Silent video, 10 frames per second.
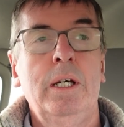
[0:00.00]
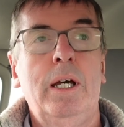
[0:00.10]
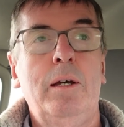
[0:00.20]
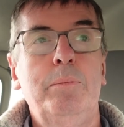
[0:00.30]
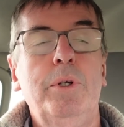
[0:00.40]

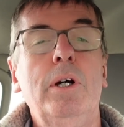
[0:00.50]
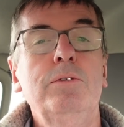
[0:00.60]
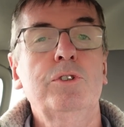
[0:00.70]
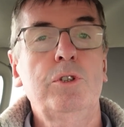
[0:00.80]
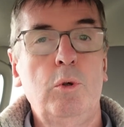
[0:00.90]
But I've
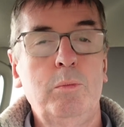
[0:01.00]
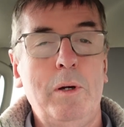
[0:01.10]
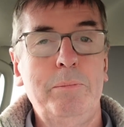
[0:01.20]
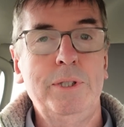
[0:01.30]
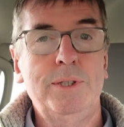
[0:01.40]
sold
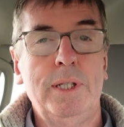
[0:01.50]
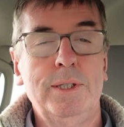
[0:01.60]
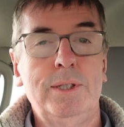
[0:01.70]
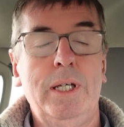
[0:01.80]
my business.